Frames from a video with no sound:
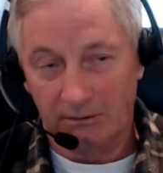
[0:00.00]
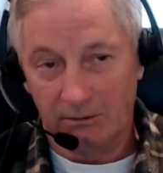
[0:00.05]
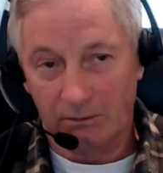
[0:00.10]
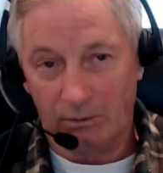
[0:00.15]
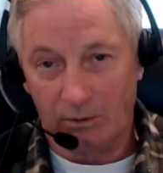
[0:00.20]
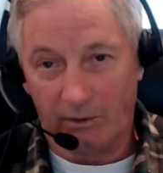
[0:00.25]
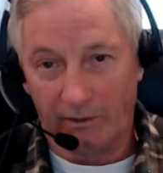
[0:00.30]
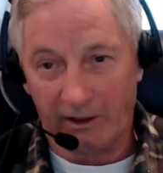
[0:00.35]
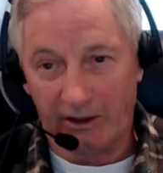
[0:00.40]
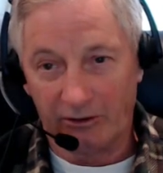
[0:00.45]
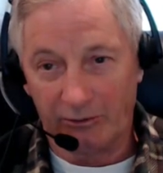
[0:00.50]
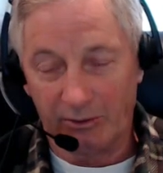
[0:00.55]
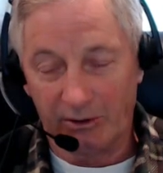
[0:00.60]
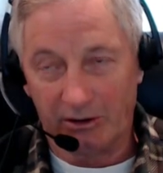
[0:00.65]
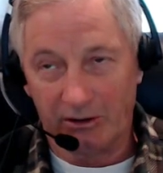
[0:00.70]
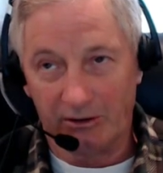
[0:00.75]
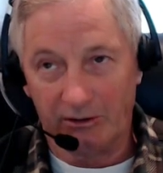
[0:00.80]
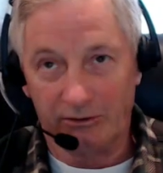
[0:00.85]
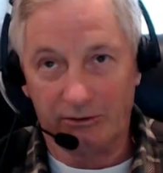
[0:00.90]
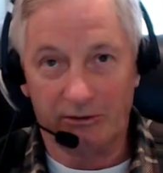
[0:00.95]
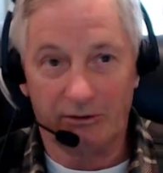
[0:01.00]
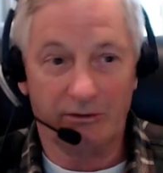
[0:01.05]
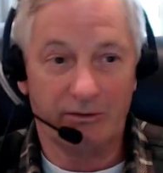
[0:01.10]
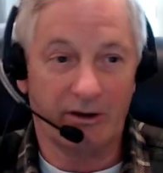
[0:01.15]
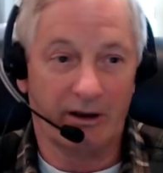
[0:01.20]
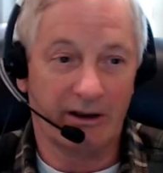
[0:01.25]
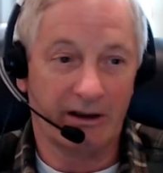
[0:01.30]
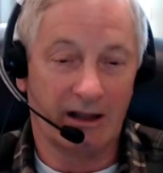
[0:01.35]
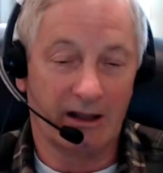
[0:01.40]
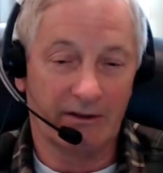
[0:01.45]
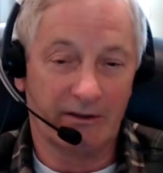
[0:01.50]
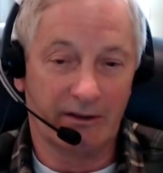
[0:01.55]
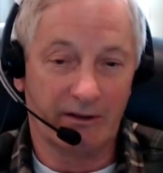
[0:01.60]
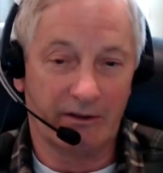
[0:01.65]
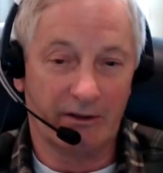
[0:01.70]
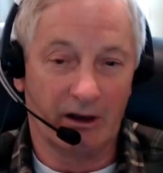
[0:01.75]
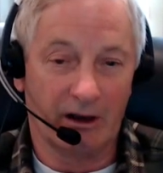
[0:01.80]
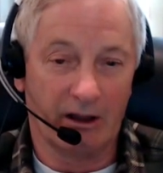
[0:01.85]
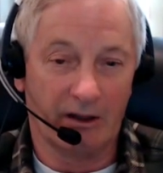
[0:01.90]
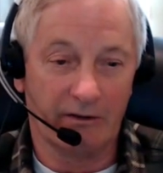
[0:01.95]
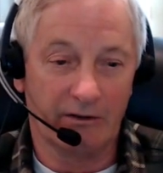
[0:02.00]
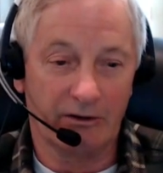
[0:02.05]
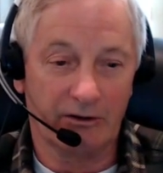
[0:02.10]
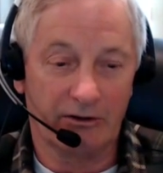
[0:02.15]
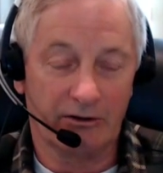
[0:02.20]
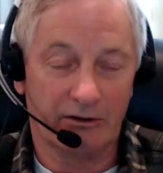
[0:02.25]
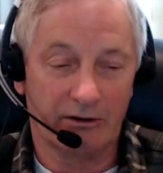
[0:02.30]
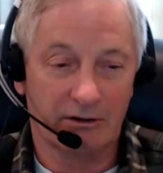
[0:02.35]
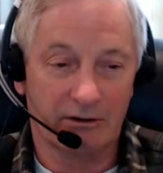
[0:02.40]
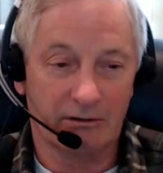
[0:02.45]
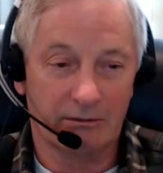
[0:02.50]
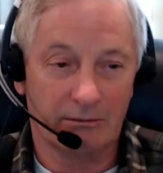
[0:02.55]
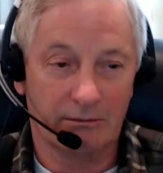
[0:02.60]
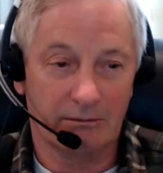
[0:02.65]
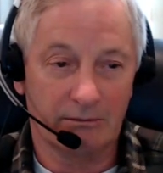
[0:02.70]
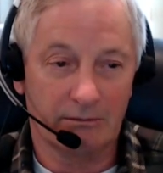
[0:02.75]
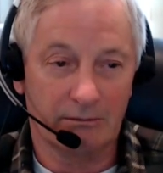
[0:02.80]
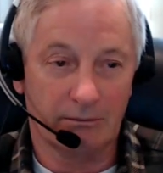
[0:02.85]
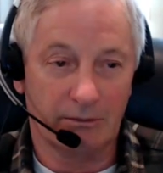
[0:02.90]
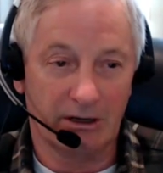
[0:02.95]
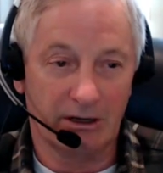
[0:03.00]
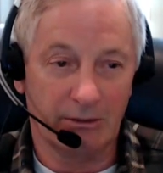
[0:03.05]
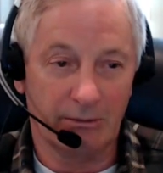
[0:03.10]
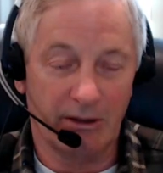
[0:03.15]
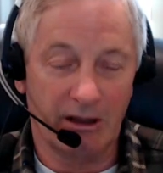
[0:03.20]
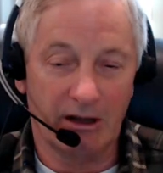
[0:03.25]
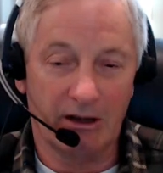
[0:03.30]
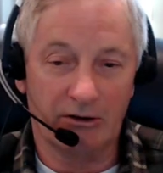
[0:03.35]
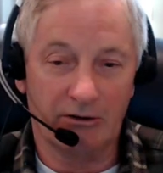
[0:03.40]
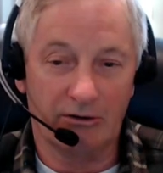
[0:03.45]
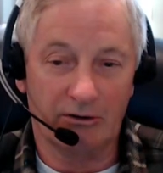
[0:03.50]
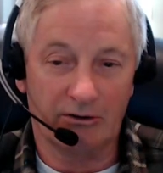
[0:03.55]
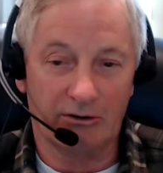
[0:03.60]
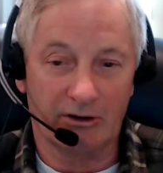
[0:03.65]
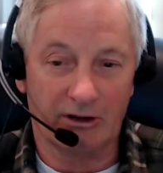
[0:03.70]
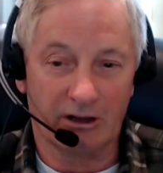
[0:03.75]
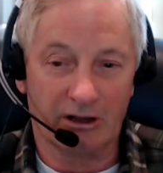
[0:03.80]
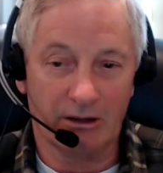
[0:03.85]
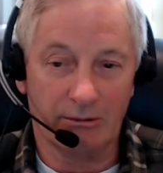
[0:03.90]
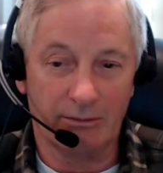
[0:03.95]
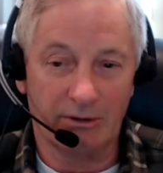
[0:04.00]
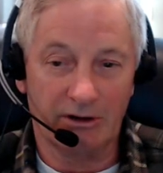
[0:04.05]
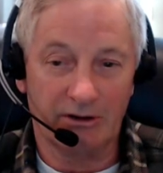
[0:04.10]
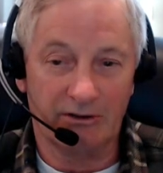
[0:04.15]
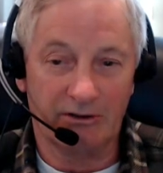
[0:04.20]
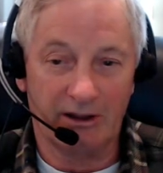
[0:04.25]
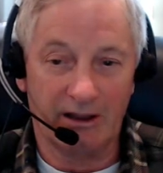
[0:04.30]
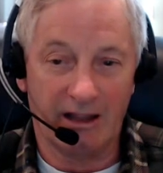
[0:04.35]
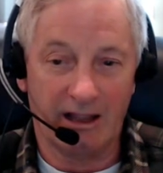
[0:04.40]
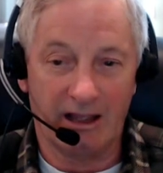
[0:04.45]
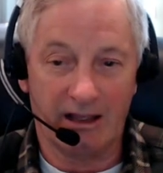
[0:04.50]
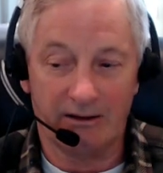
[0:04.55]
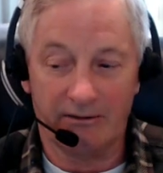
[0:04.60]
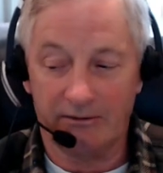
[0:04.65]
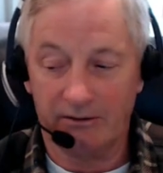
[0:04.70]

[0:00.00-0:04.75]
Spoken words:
Well, that's because you find out that a lot of these money managers and the companies, they have